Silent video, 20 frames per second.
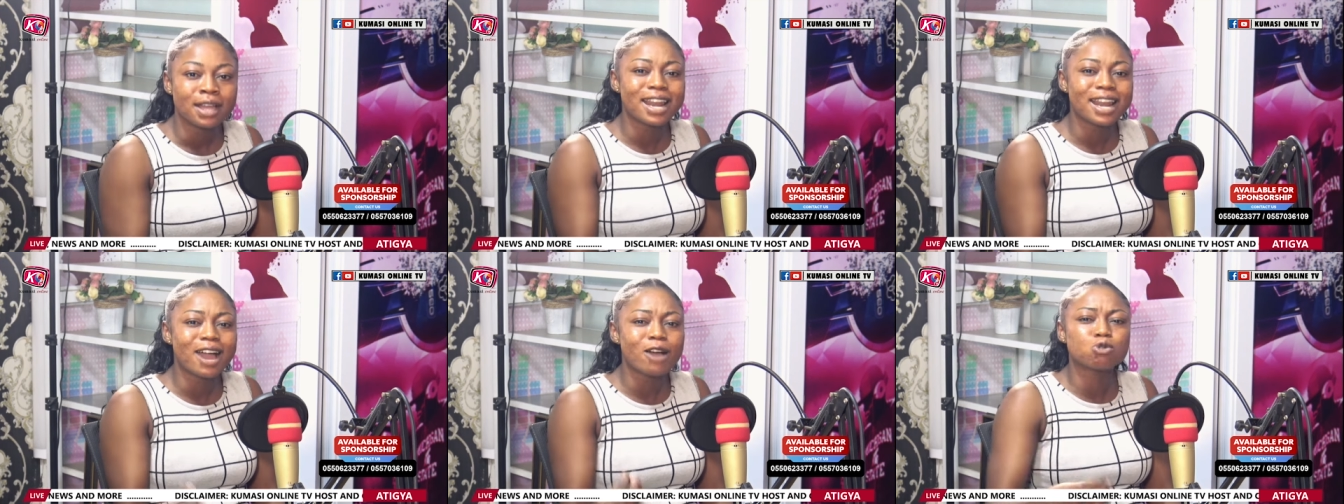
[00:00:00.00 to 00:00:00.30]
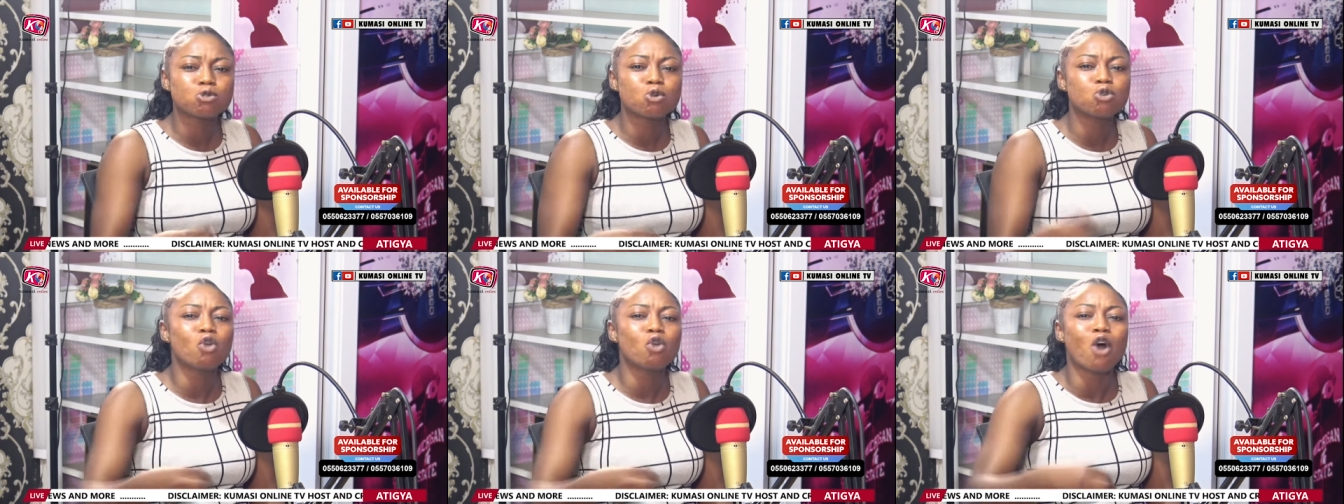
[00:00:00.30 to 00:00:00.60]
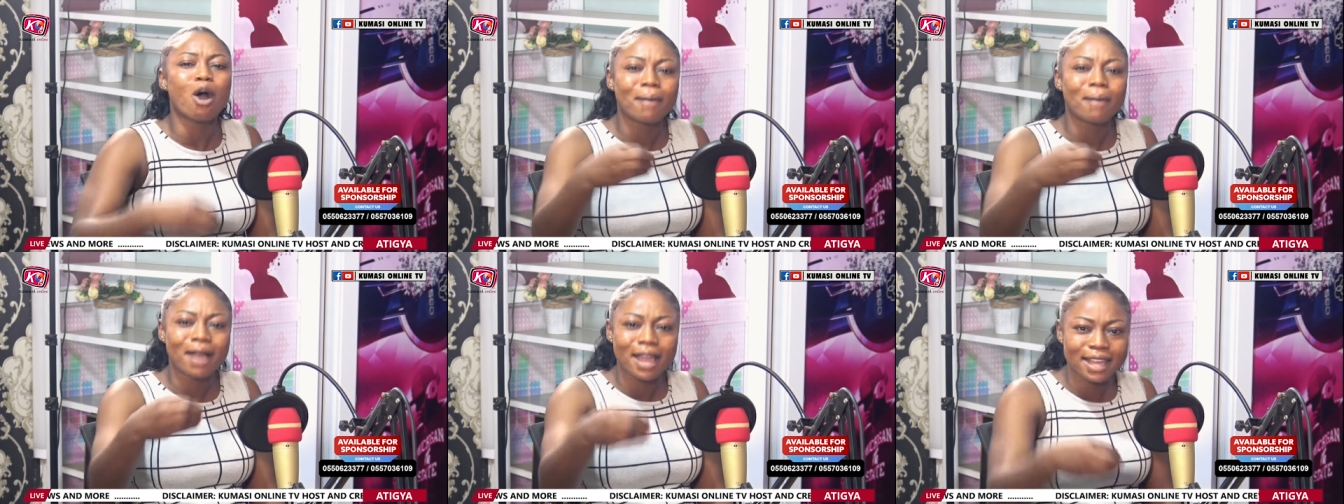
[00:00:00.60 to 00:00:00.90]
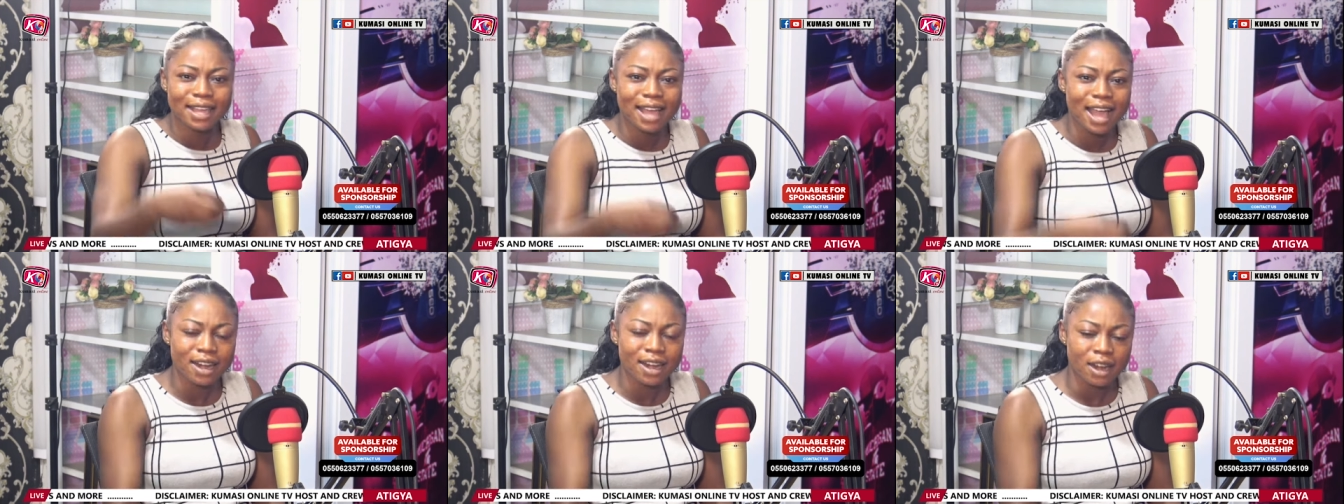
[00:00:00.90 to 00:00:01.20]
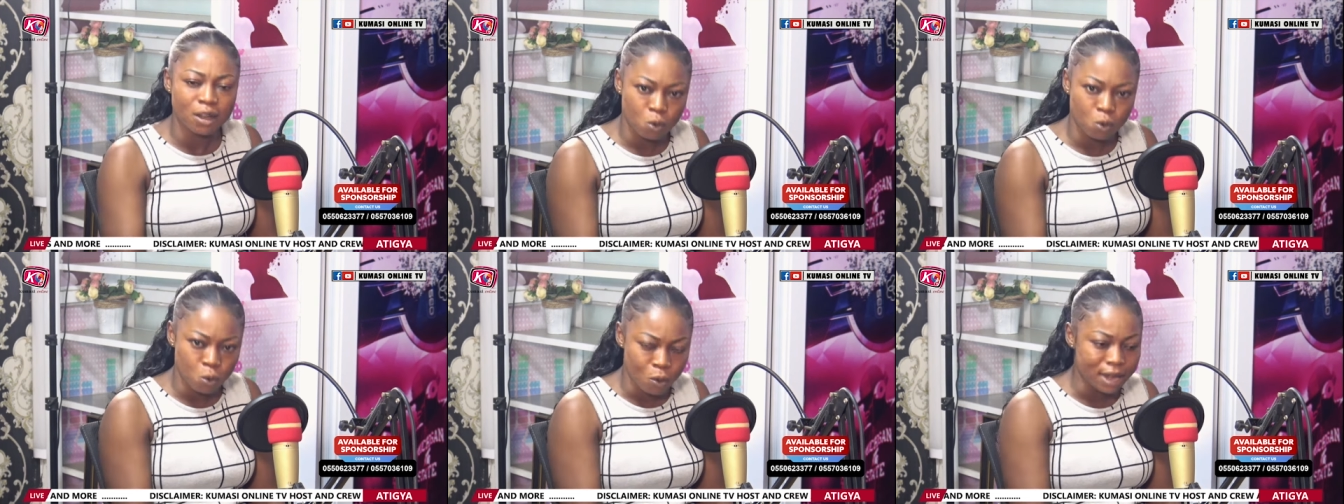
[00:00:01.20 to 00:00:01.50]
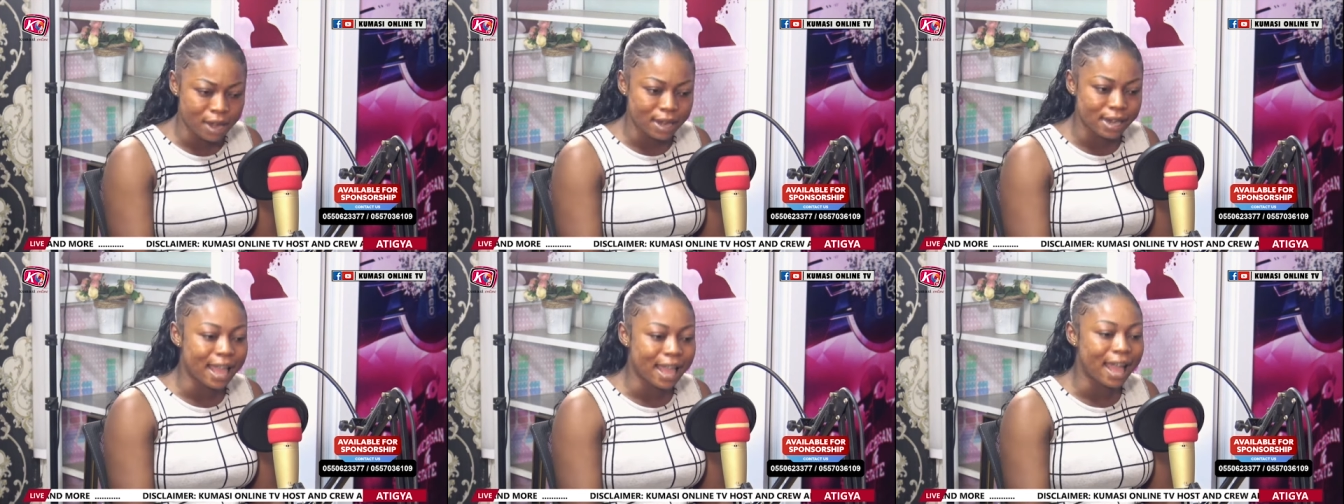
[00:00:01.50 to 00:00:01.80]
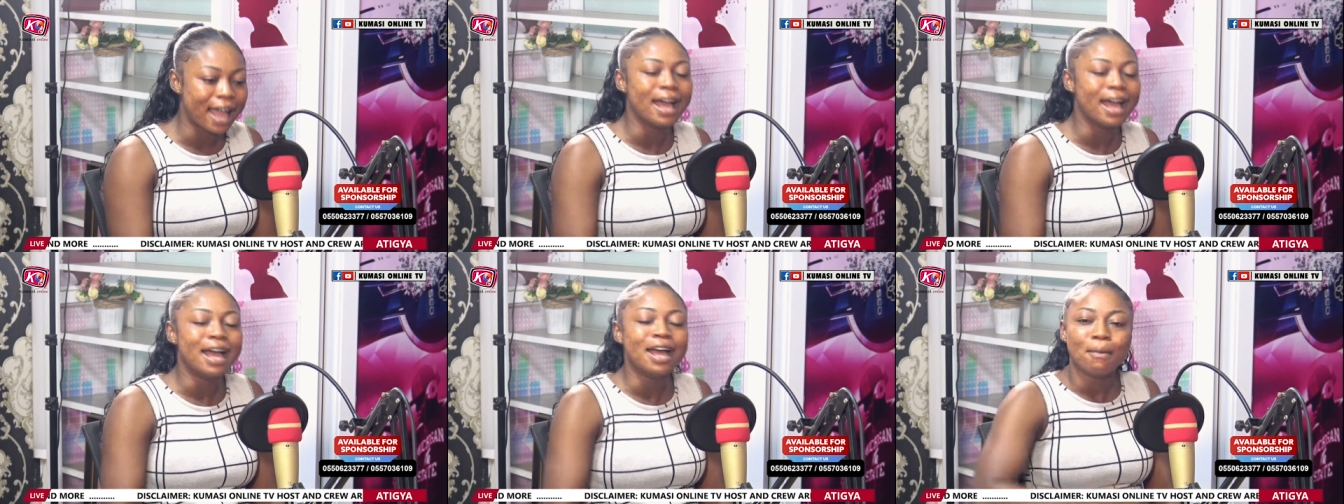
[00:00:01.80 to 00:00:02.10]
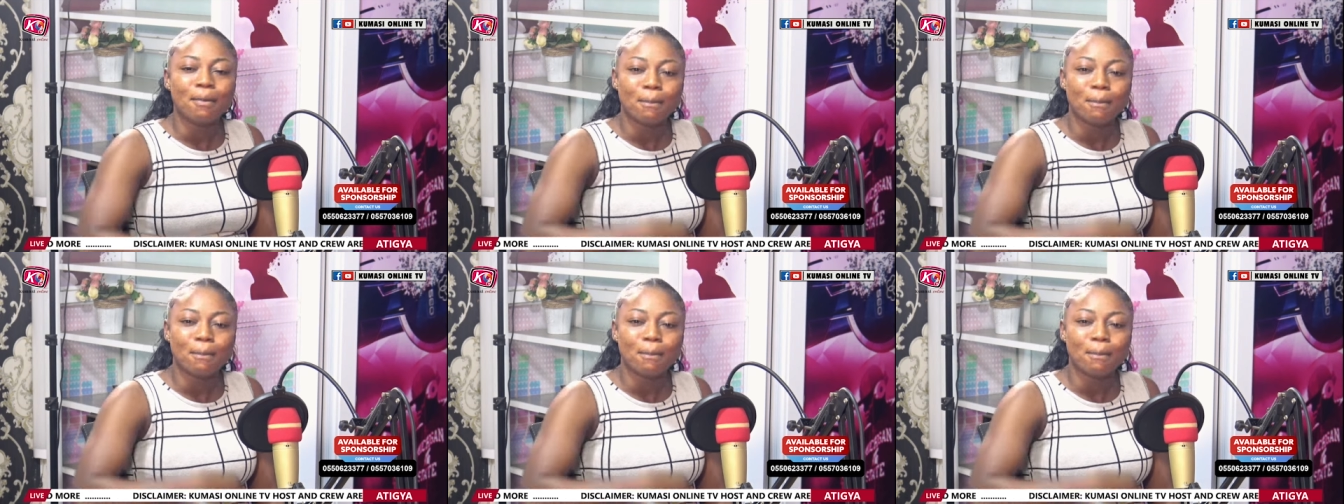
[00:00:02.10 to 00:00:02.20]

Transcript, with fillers: na so do man ga na nko ade a